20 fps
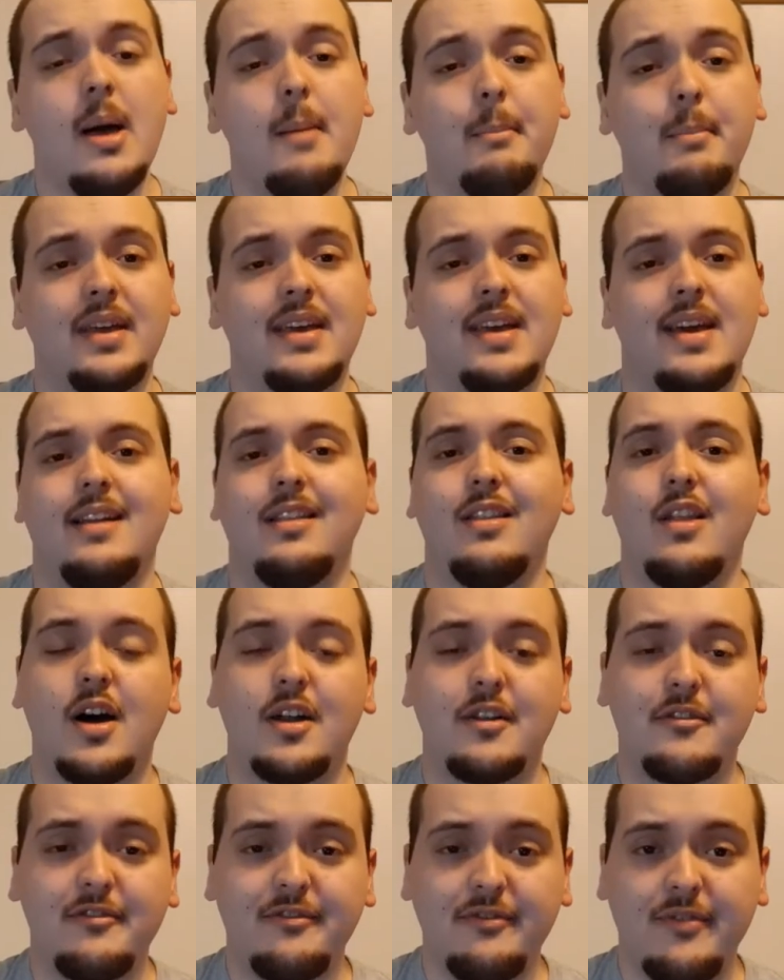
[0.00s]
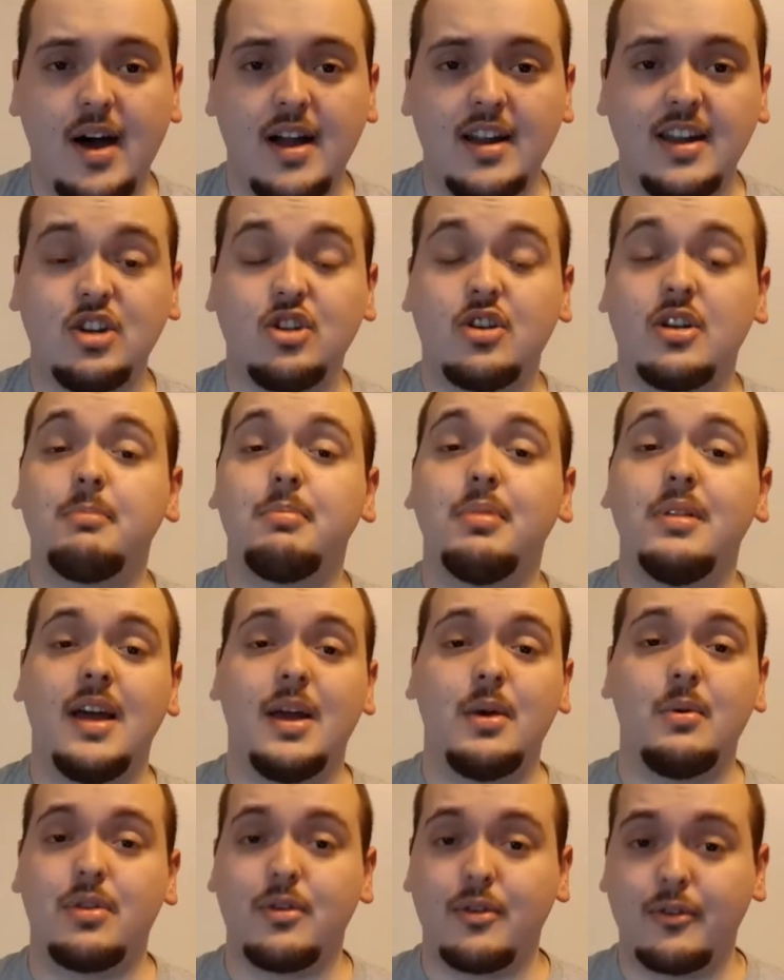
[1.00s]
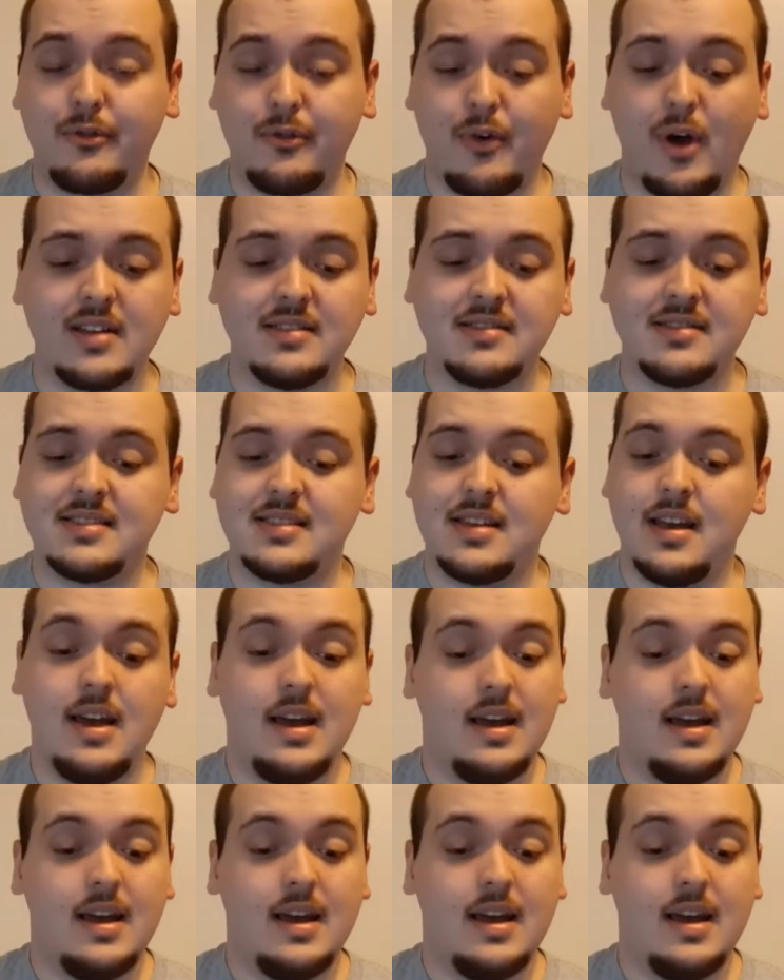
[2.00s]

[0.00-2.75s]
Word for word: but yet a lot of fun and you can play with your friends.